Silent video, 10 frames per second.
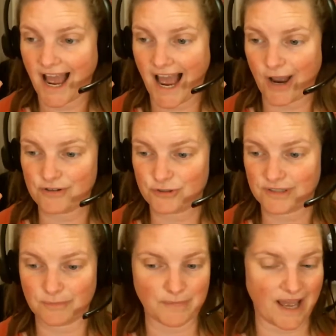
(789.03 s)
I was doing
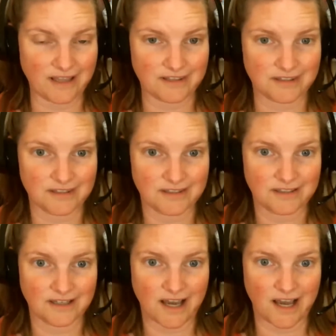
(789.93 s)
a math
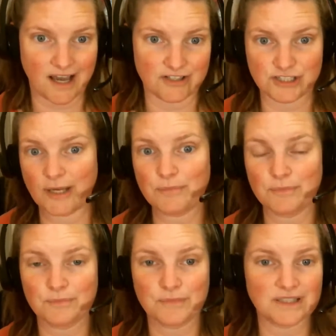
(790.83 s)
shape
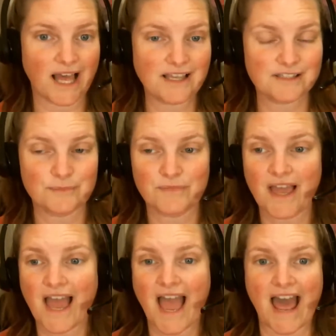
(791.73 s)
class,
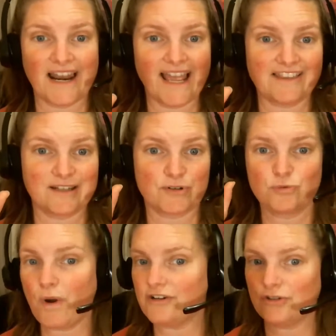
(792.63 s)
and I had the numbers
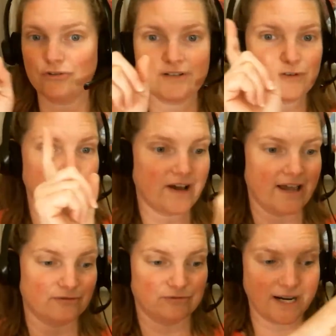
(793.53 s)
1, 2, 3, 4,
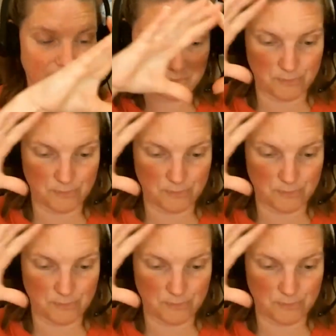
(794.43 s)
5, right?